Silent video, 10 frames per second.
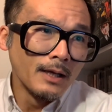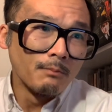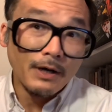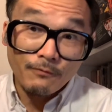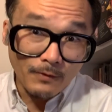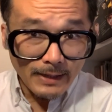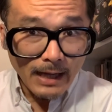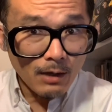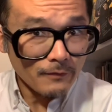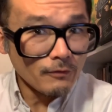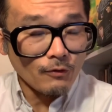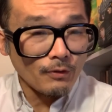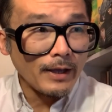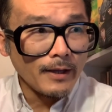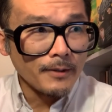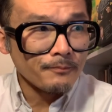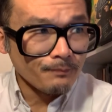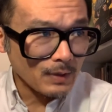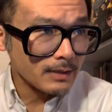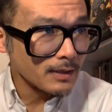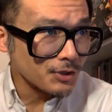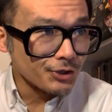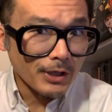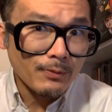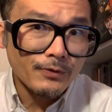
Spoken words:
But for now, if it's okay, I'd like to share